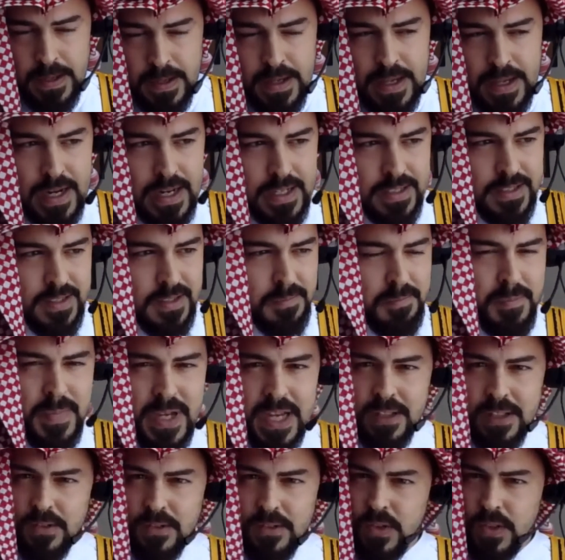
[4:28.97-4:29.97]
And it's
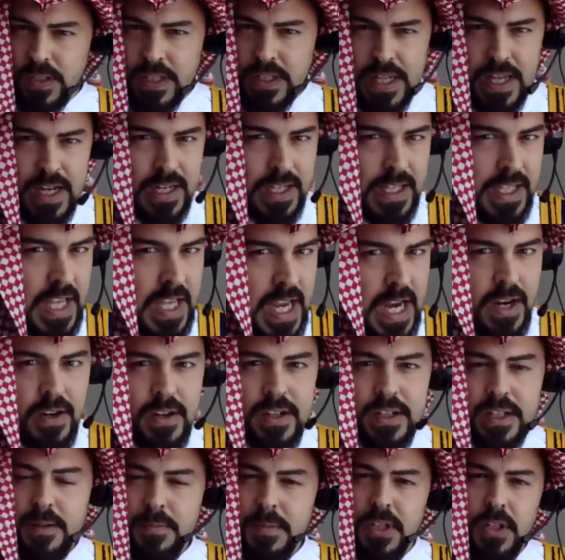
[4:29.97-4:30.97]
meant to kind of
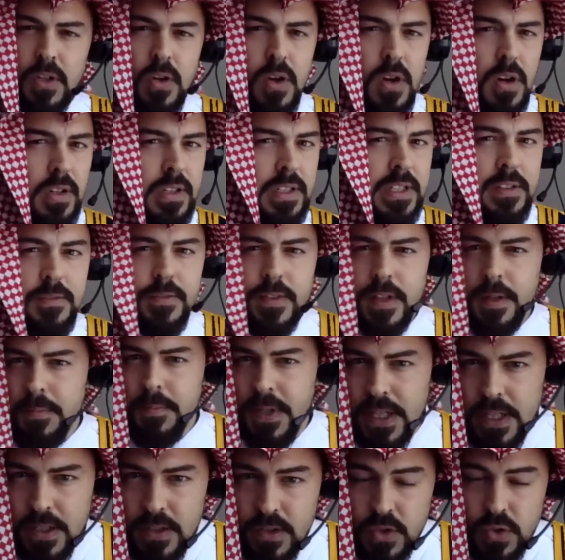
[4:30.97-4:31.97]
carry them along, give them
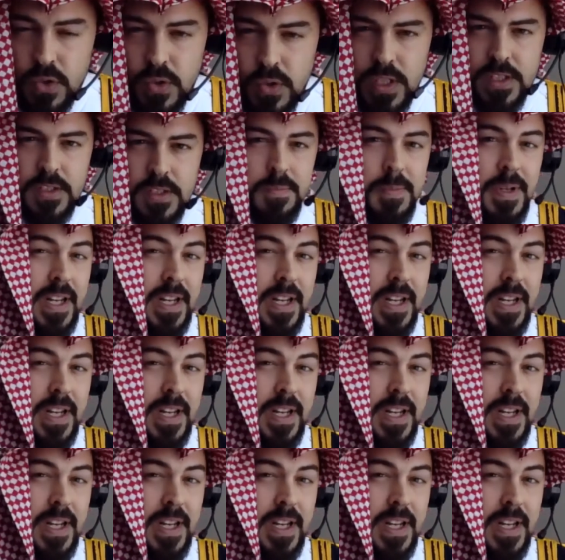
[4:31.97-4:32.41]
interest,